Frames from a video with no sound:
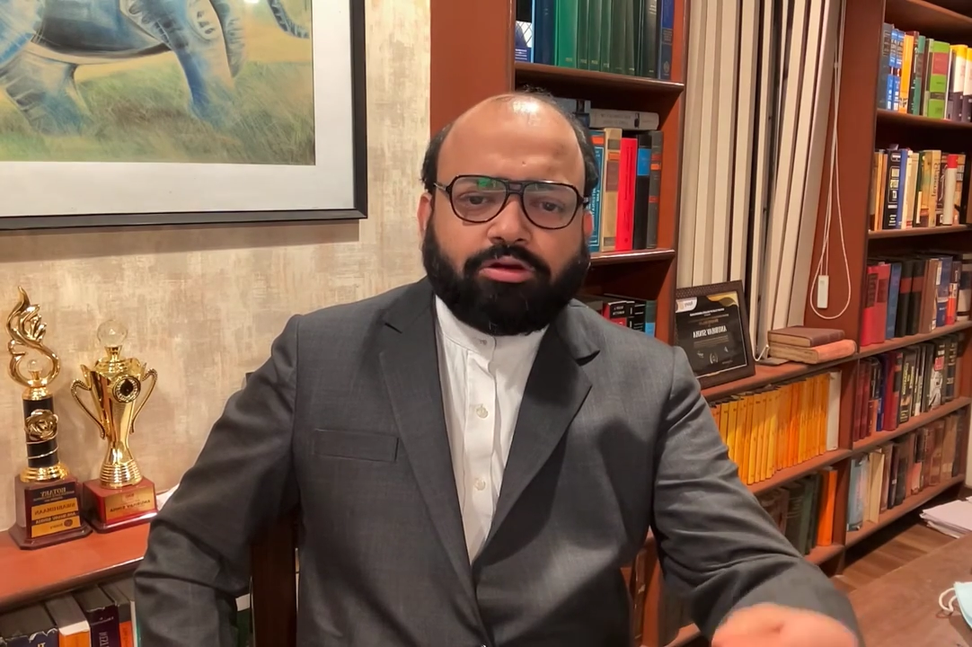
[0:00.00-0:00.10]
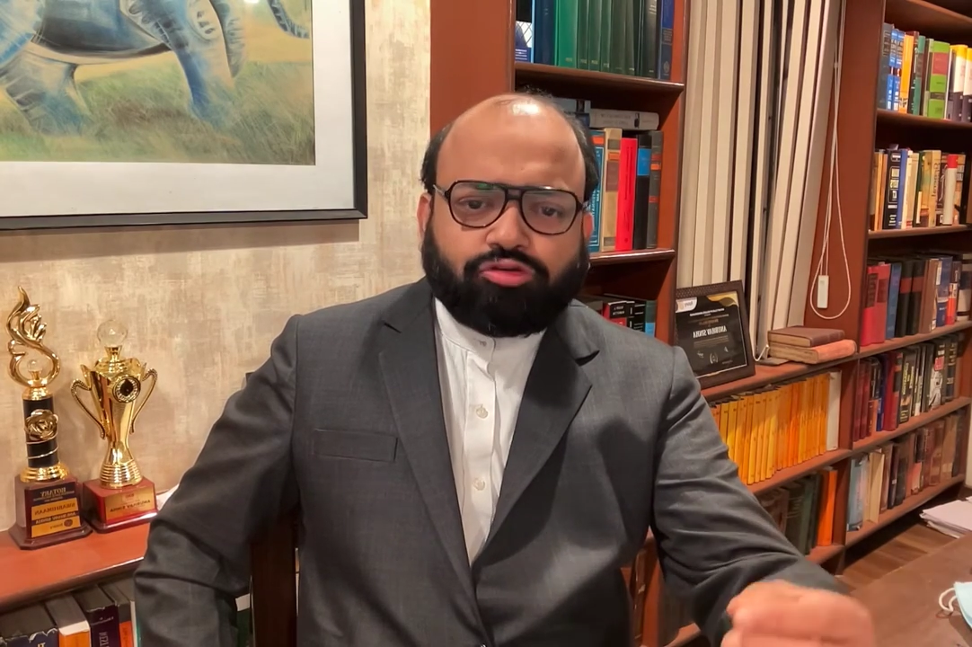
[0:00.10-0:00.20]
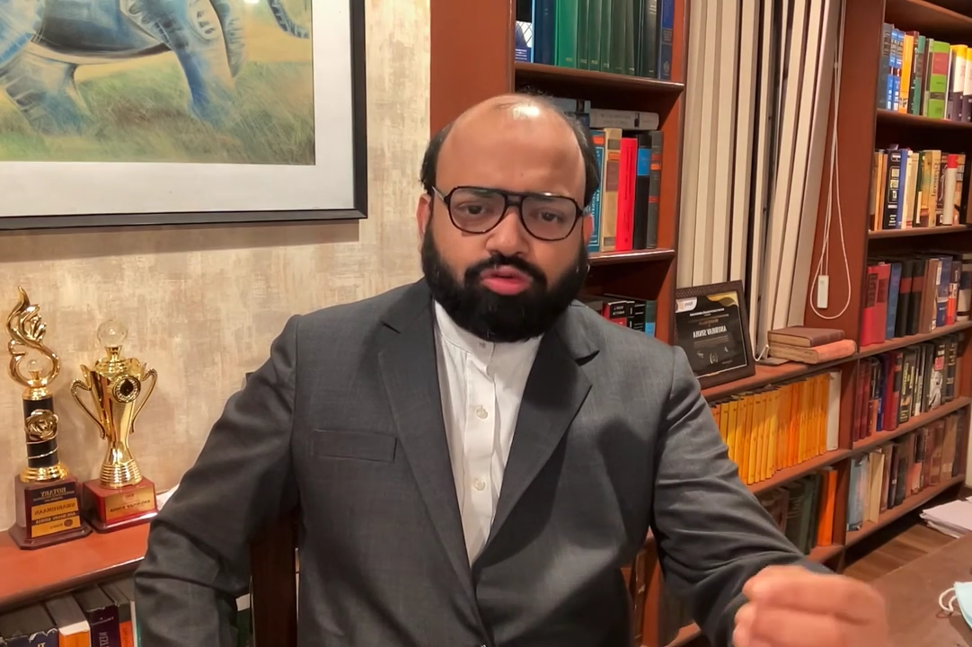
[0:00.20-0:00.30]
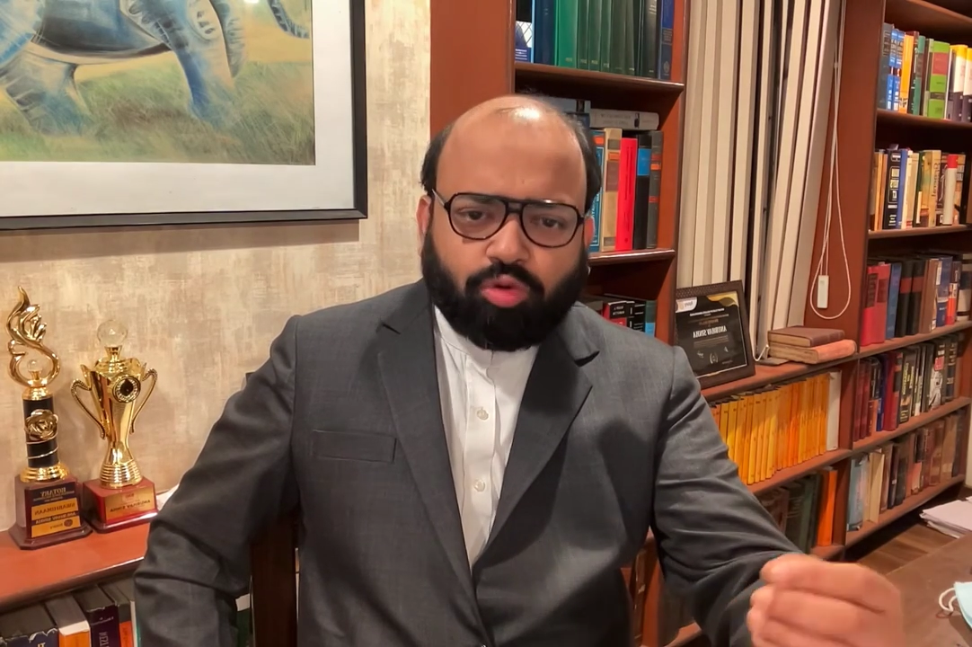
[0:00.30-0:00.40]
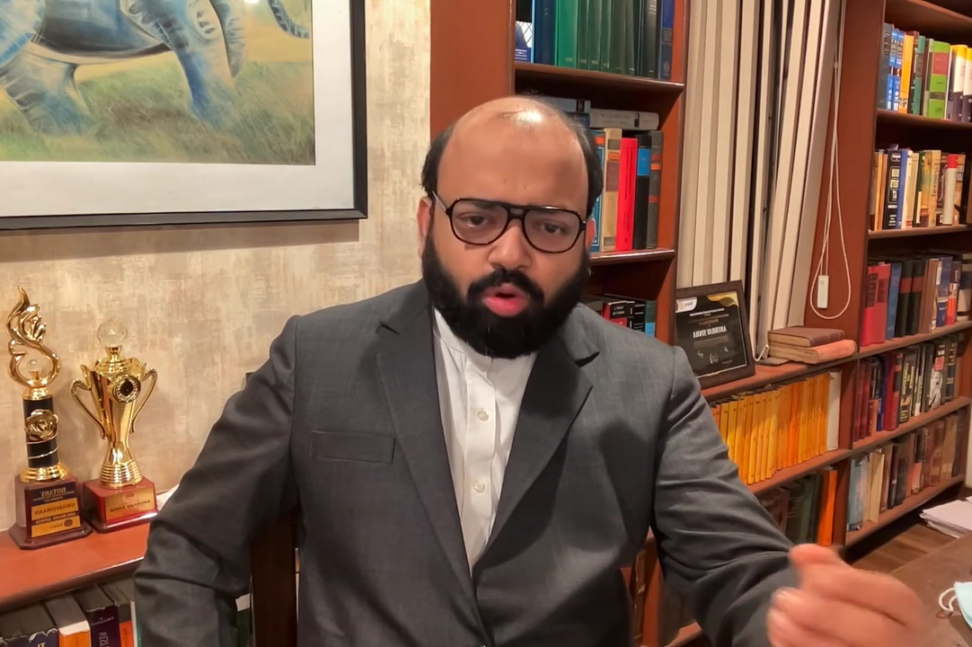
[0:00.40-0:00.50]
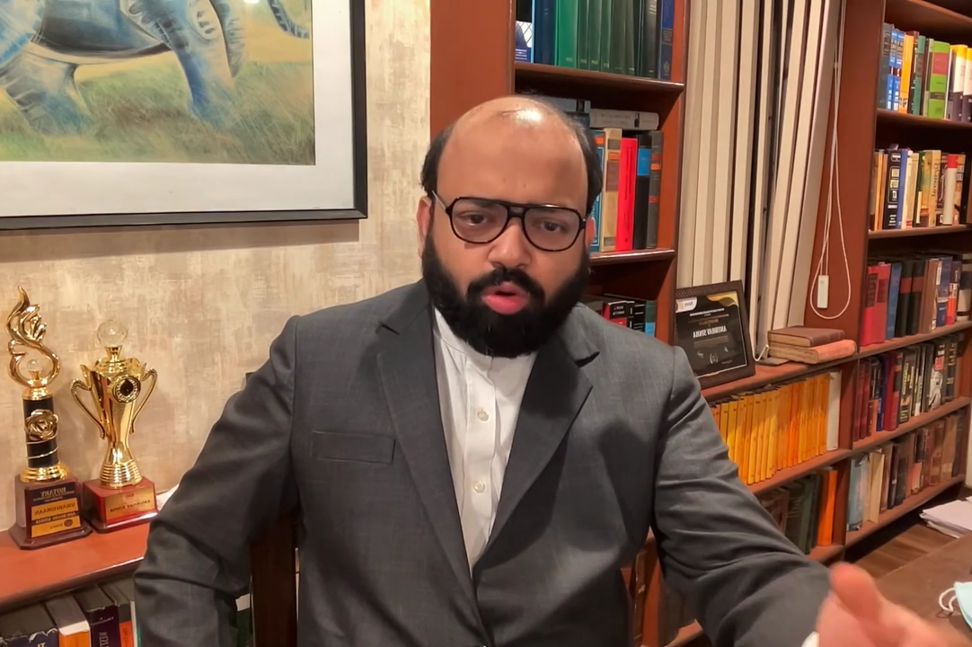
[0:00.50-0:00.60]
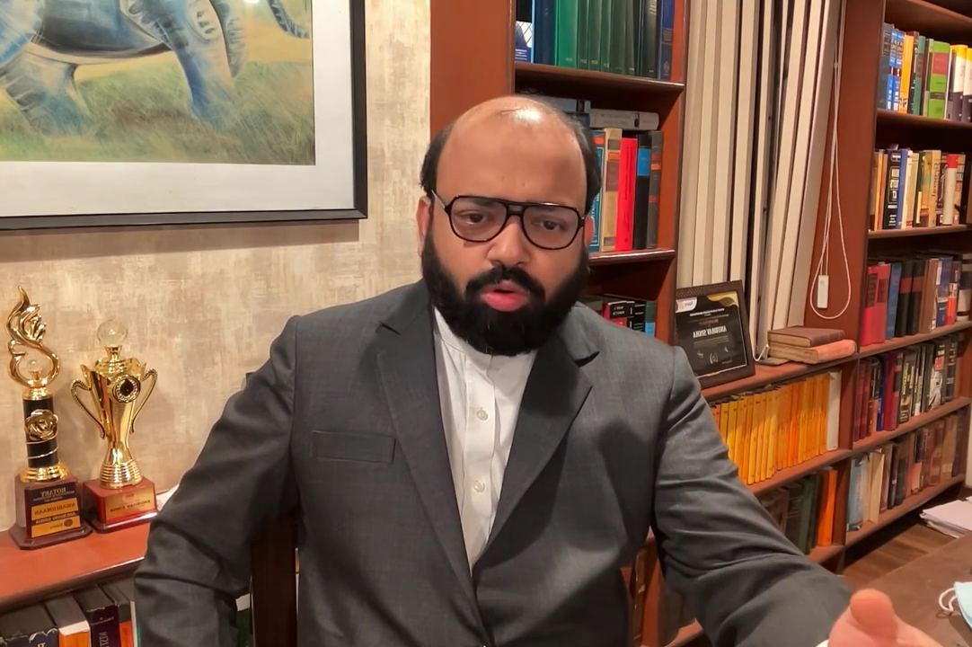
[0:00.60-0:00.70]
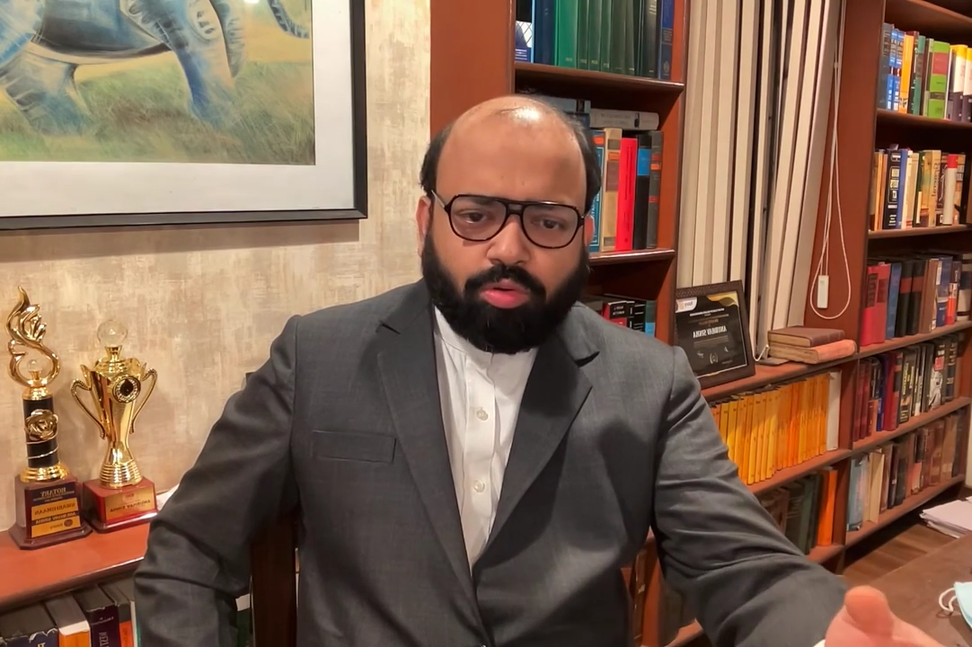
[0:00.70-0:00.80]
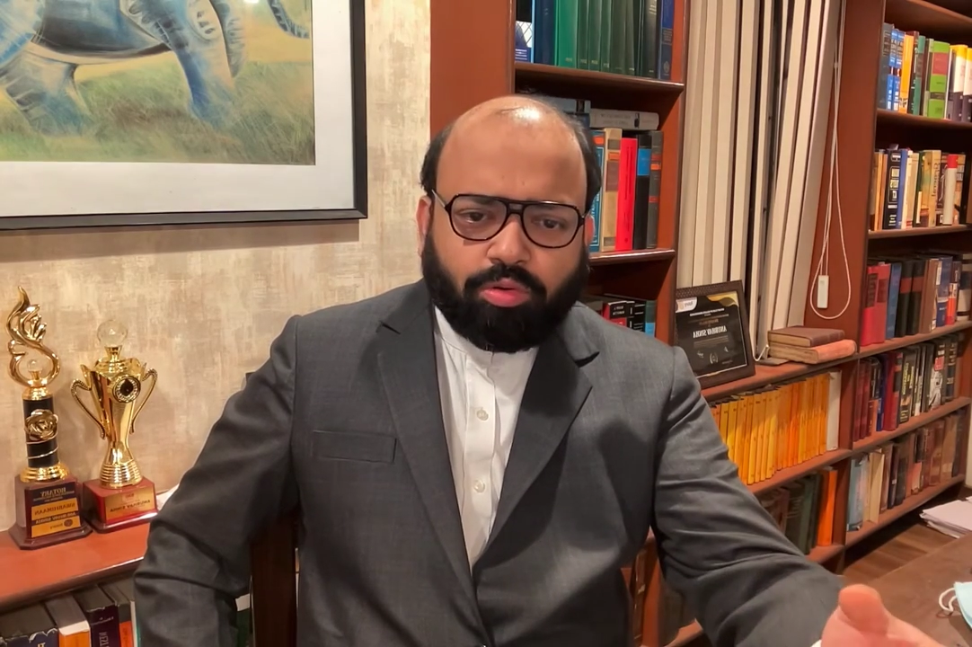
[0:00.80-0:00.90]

to go